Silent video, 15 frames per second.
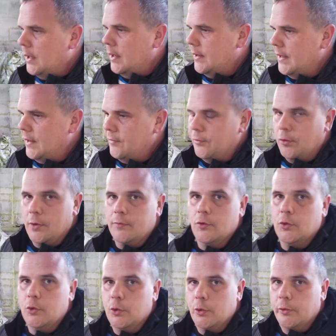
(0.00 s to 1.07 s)
Therefore, I've
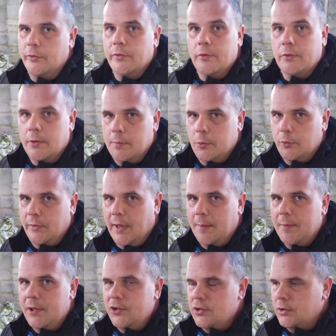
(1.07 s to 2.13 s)
not caused criminal
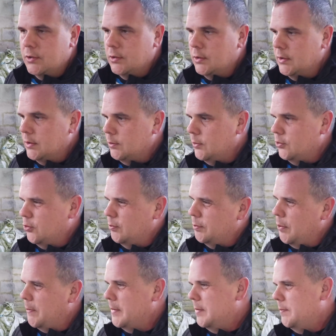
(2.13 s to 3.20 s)
damage, which would
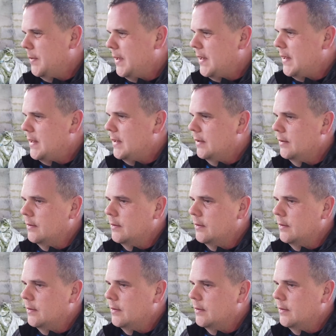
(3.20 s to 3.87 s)
probably be